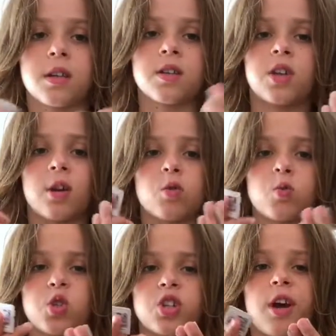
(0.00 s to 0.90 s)
Nintendo
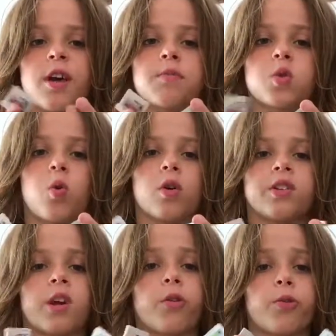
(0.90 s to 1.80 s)
Switch games or
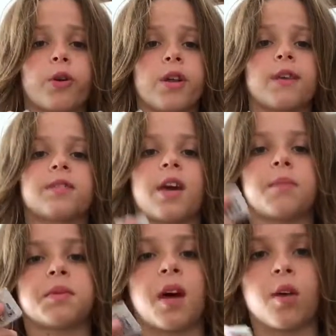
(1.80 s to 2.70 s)
Nintendo 3DS
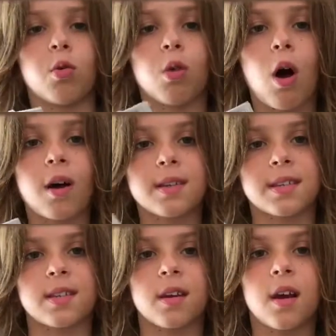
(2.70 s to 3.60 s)
games that you
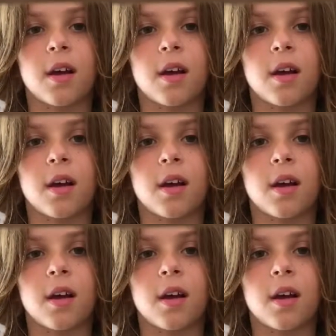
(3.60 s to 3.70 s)
lost,